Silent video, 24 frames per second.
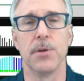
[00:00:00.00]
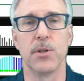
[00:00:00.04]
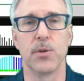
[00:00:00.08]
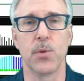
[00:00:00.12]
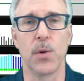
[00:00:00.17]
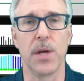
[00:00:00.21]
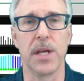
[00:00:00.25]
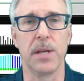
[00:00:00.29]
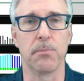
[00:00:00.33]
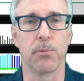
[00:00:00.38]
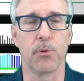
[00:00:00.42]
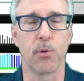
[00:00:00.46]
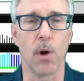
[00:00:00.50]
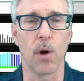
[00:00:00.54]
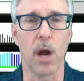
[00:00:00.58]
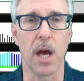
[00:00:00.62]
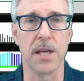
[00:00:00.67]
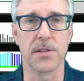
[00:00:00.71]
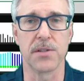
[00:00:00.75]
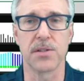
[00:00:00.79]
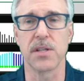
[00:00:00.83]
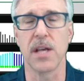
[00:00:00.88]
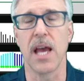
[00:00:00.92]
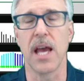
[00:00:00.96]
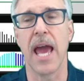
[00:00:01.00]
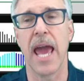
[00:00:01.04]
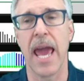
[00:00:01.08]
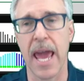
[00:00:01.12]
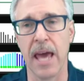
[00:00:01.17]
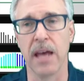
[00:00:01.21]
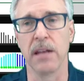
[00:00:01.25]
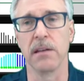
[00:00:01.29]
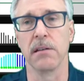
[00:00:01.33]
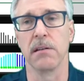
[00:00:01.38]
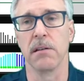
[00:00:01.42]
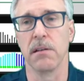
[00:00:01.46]
between price
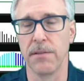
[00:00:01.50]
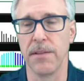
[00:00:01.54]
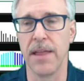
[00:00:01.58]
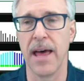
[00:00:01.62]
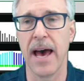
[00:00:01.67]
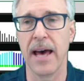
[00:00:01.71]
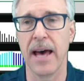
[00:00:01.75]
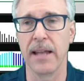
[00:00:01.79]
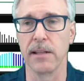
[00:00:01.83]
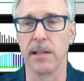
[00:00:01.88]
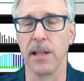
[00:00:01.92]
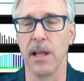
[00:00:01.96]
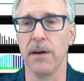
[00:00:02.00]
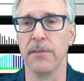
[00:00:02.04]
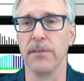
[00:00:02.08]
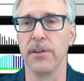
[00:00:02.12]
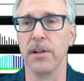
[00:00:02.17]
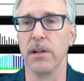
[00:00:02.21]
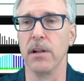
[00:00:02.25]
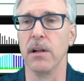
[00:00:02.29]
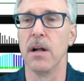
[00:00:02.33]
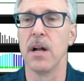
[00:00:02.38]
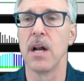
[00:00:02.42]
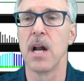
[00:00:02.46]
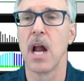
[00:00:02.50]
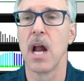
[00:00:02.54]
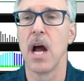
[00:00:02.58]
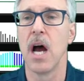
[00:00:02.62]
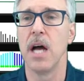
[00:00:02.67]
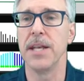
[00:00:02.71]
and that level.